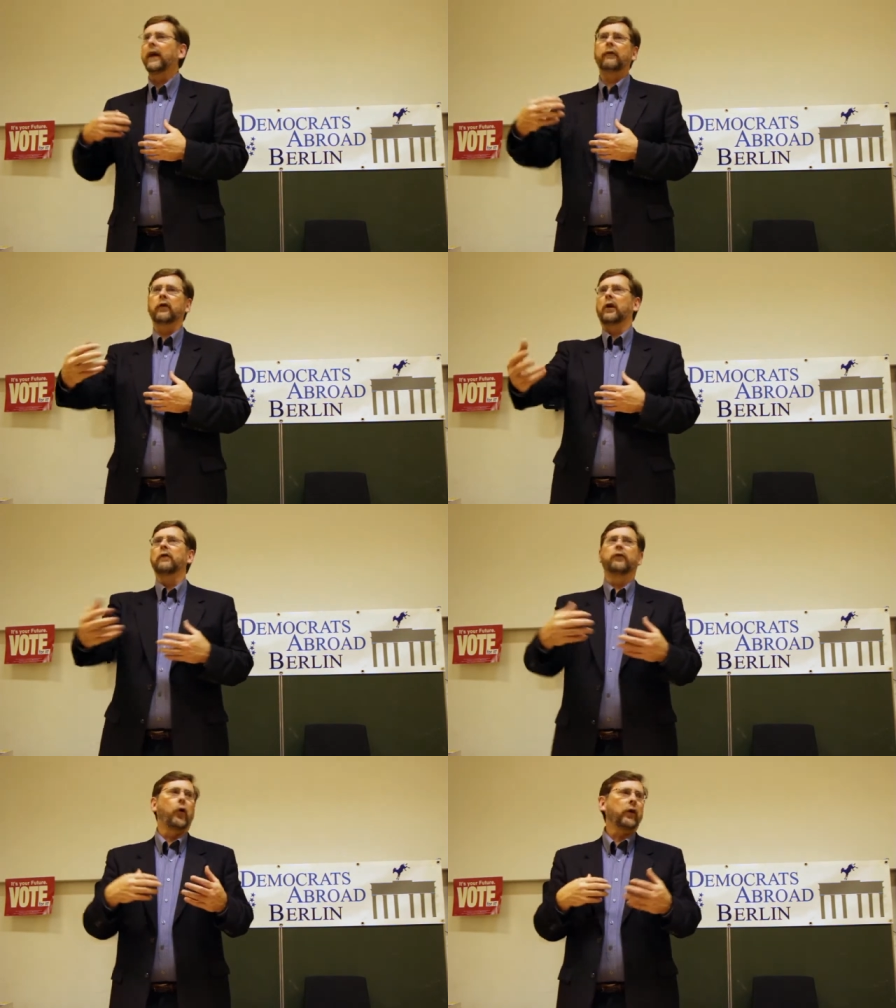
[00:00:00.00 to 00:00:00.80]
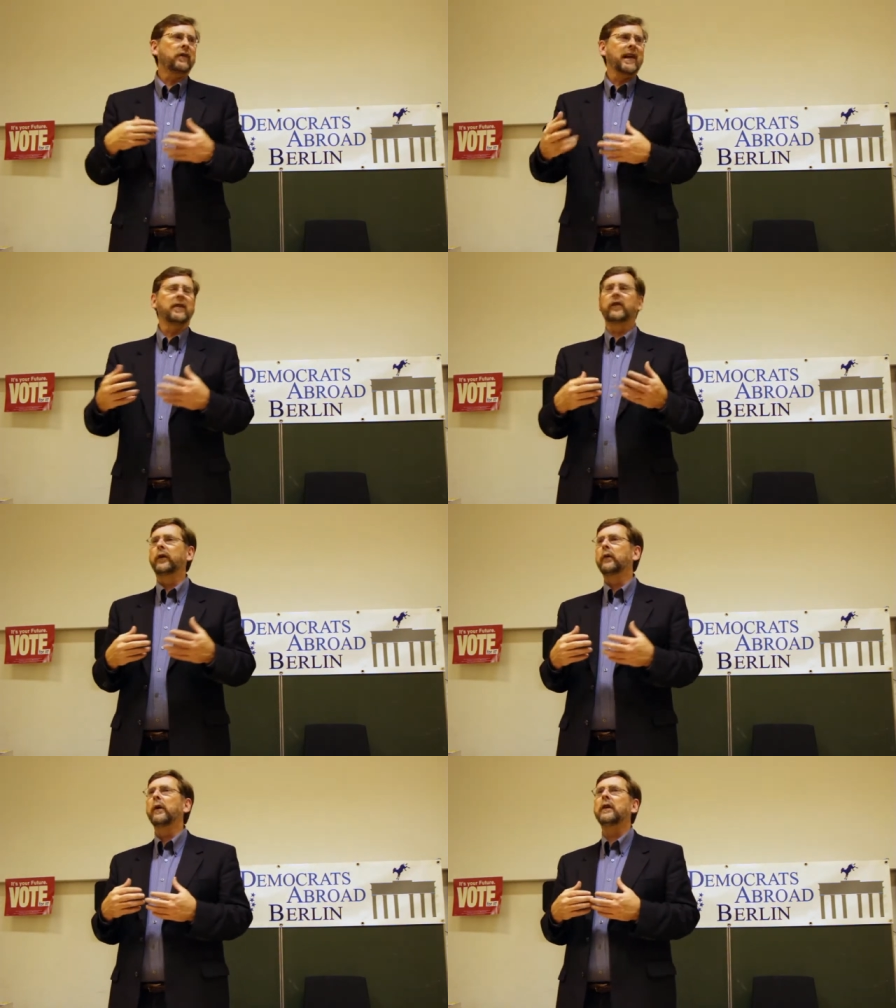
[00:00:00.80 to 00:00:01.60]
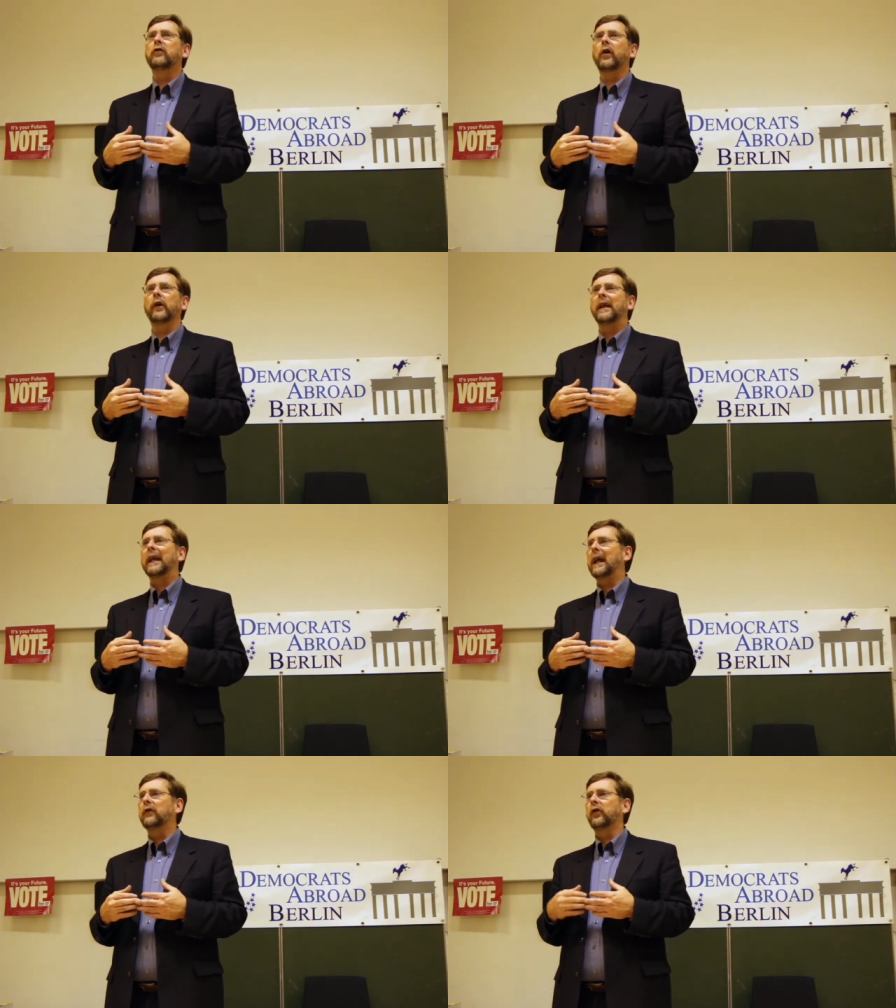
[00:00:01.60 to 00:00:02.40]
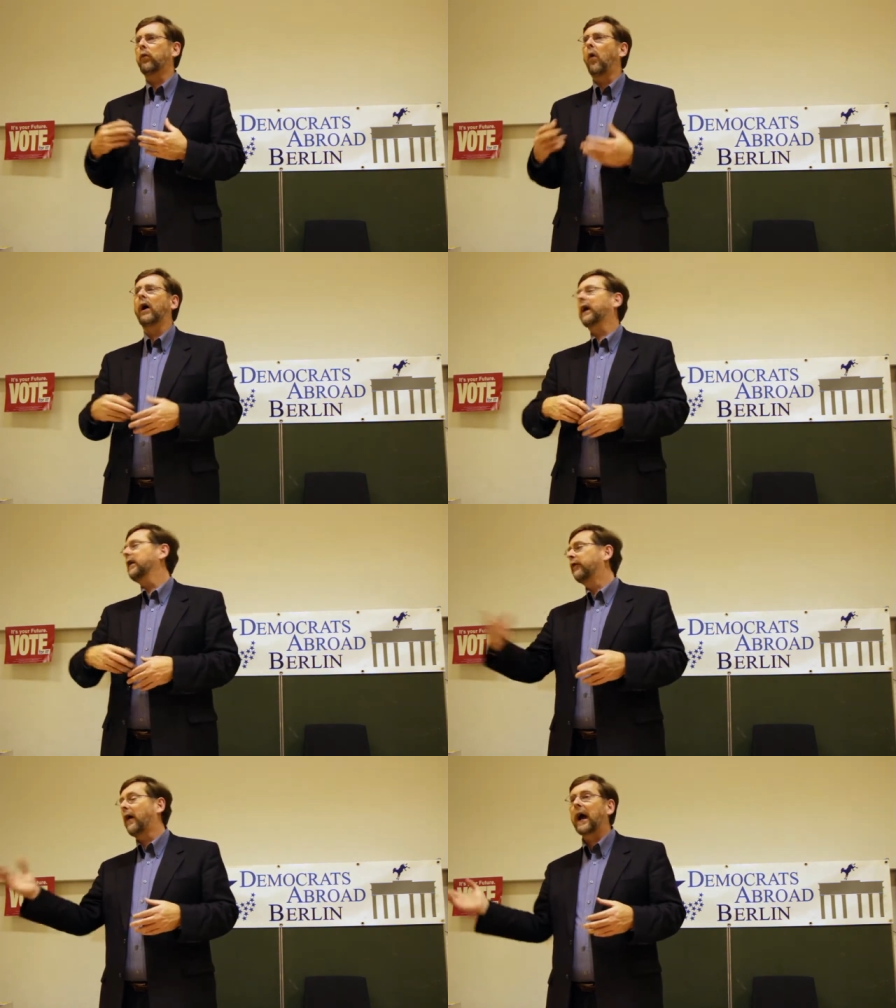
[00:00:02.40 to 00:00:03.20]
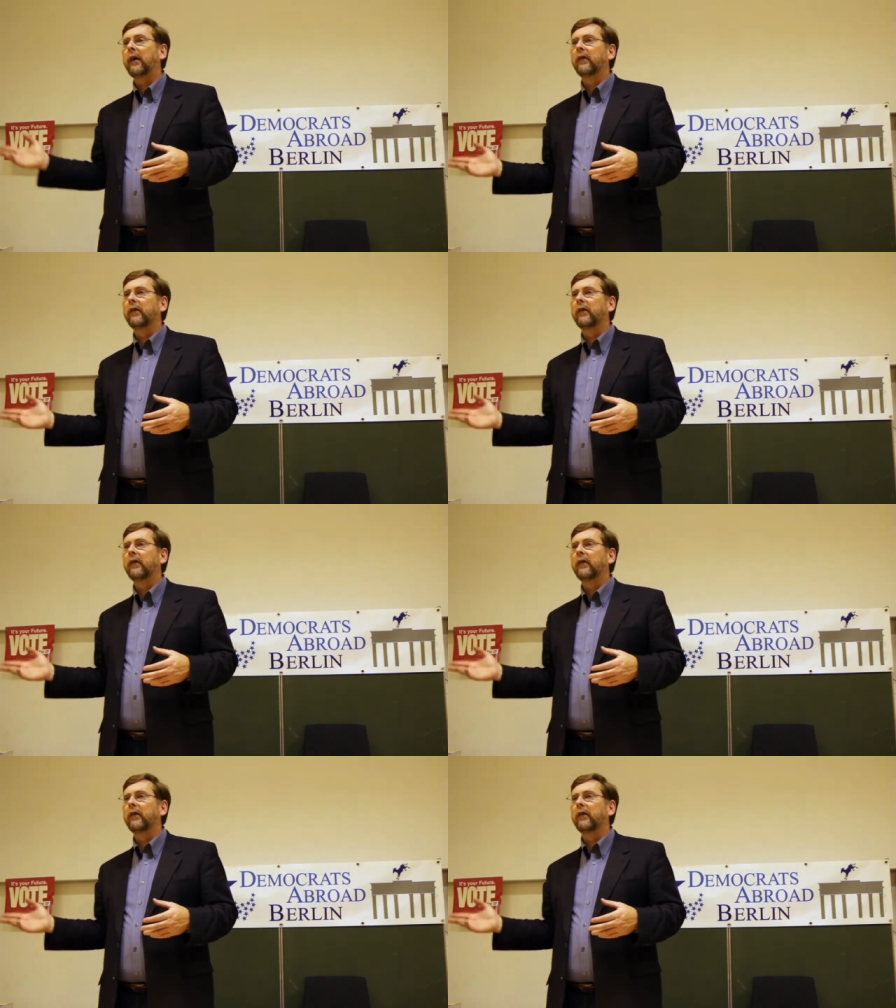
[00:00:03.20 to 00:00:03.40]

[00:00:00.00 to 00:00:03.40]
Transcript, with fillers: have to confer extensively with each other. They can't just walk in and fire